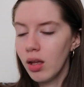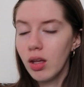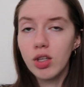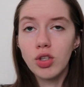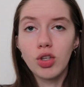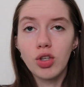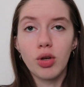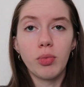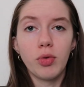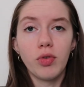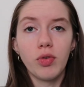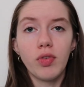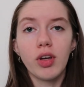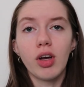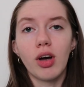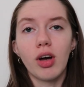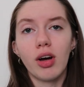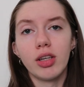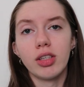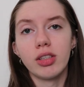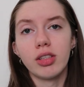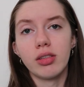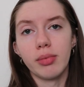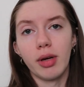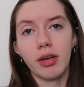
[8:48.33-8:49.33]
So moving
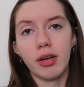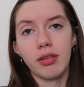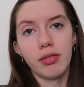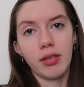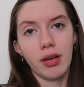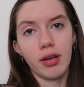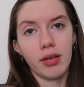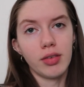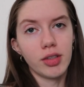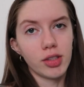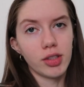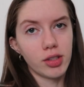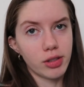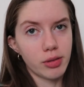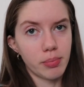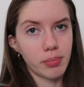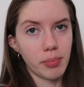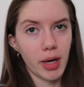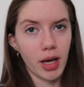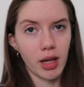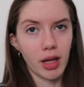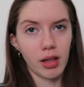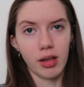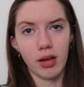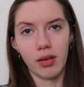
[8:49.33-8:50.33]
on to my favorite
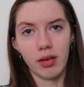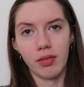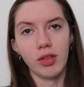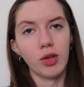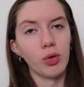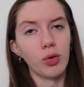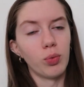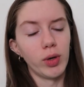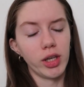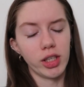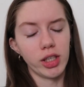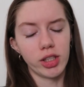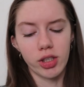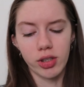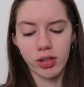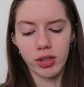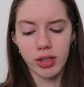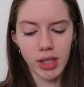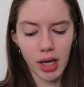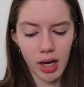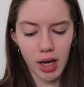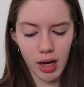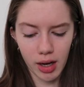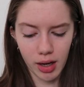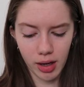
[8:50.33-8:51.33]
smell of the winter
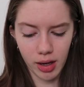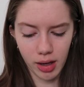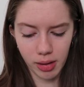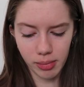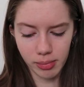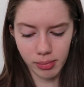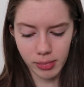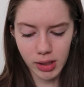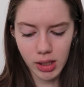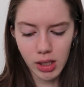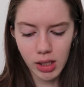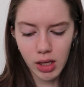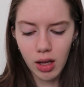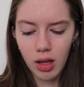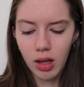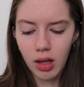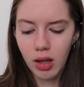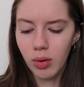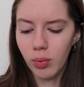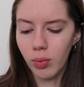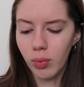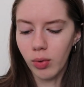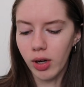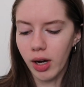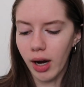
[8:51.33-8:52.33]
time
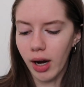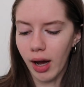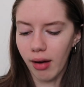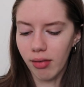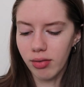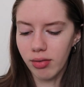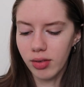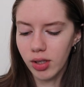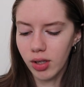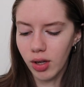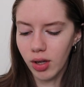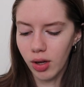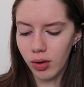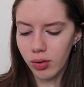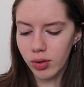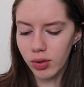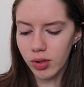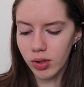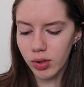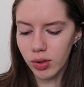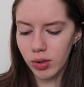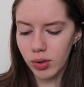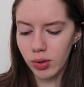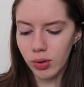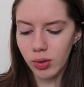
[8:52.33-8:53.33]
would have to go
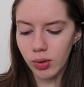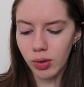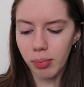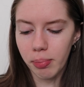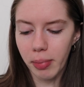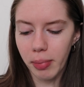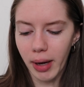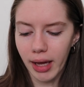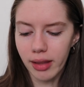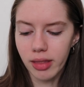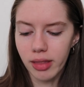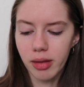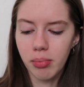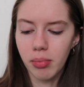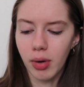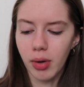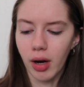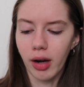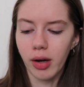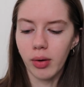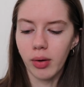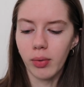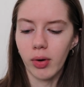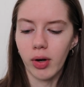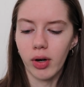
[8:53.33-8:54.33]
to Bath &
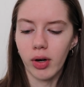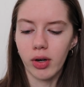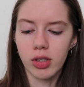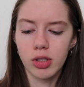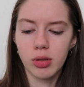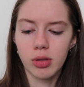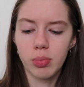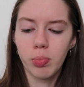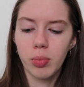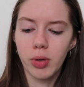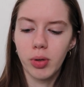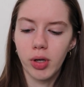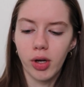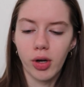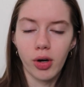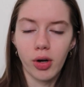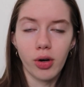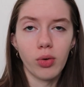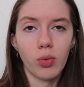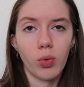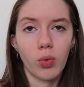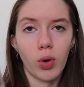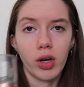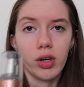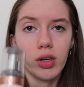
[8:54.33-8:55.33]
Body Works
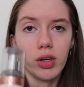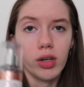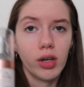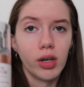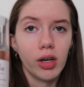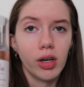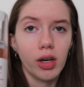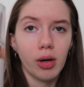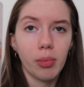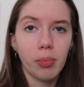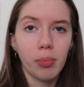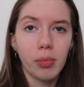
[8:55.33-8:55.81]
Pure Wonder